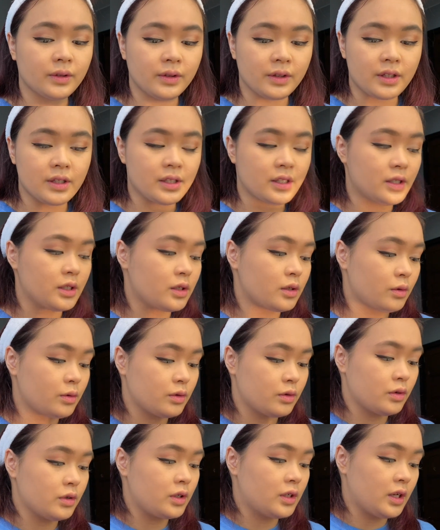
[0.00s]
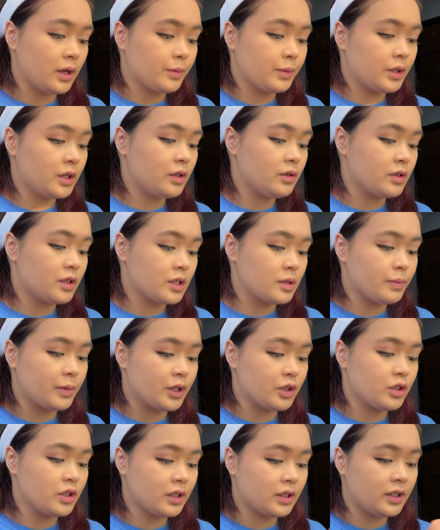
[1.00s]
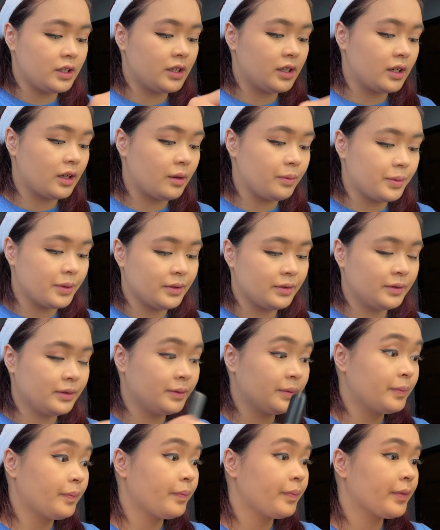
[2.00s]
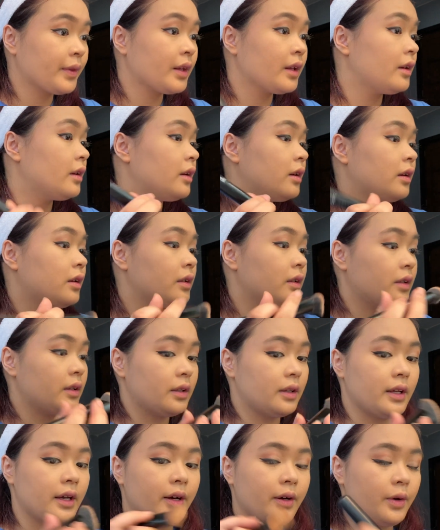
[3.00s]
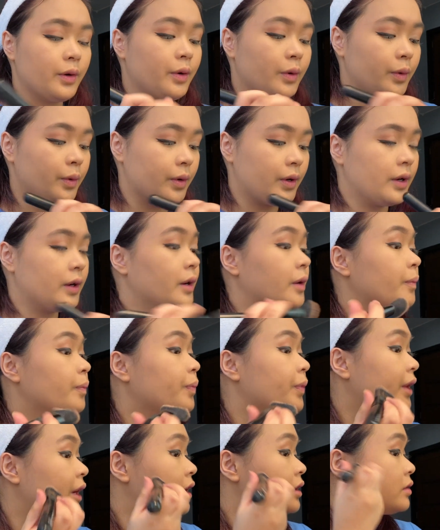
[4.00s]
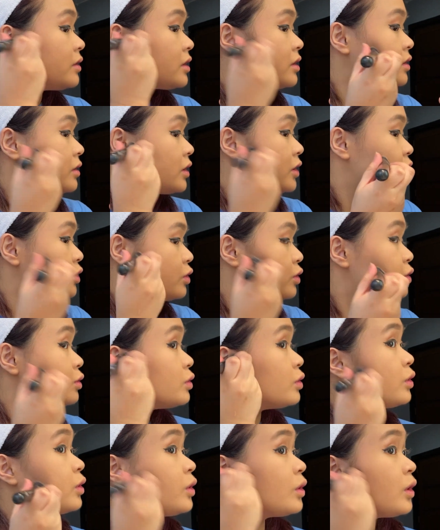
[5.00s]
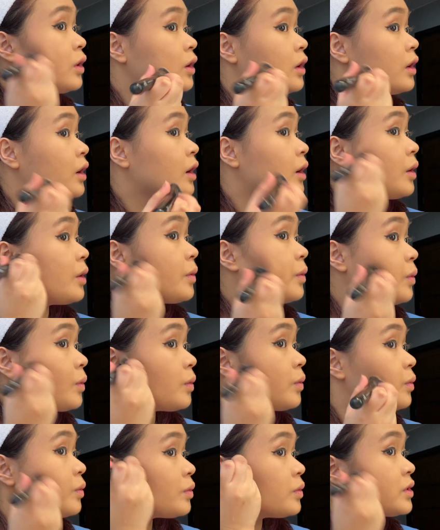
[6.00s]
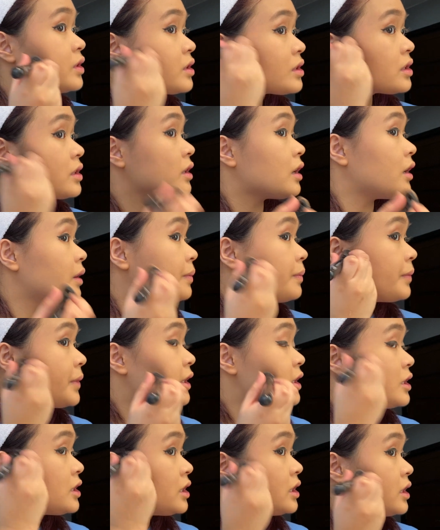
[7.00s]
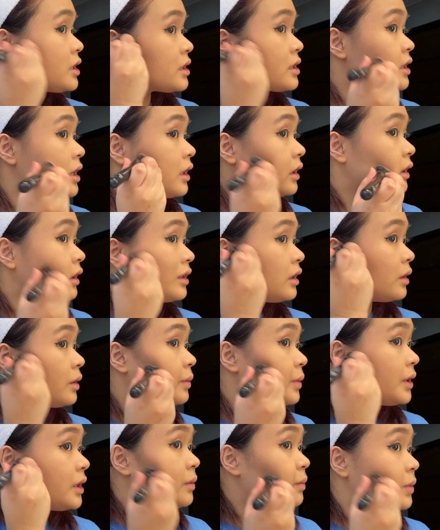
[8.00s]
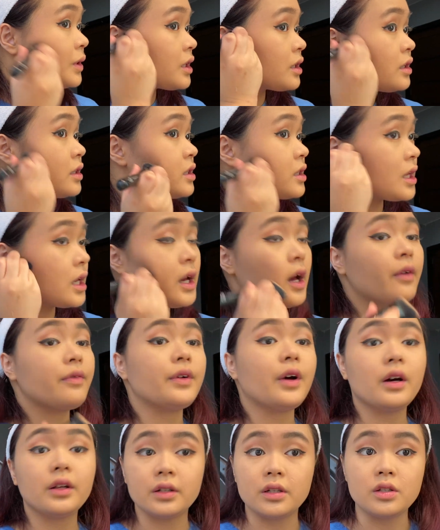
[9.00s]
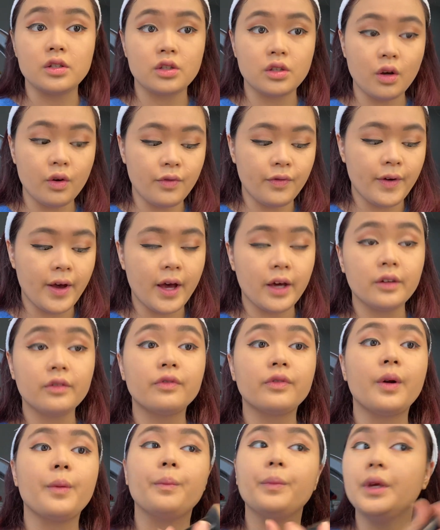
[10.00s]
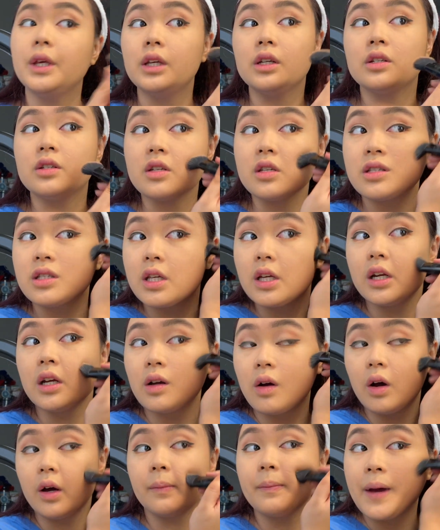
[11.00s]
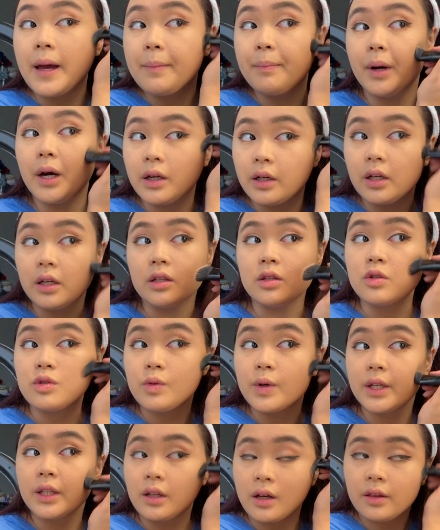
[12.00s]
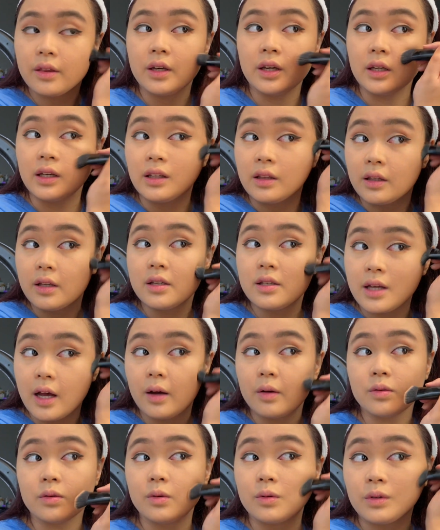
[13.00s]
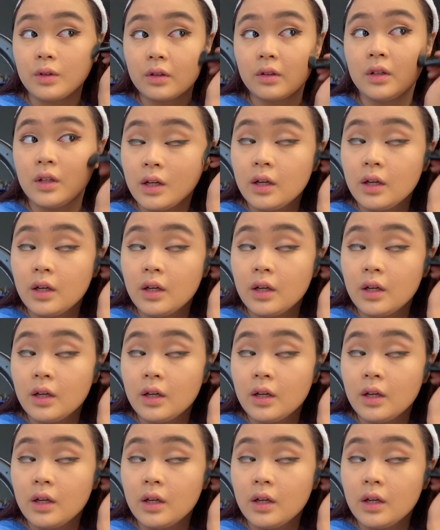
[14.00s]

This is so dirty. I'm going to use the sponge to clean it up. Now I'm just going to sculpt my cheeks a little bit because they have gotten so fat from me just sitting on my butt and doing nothing in this household.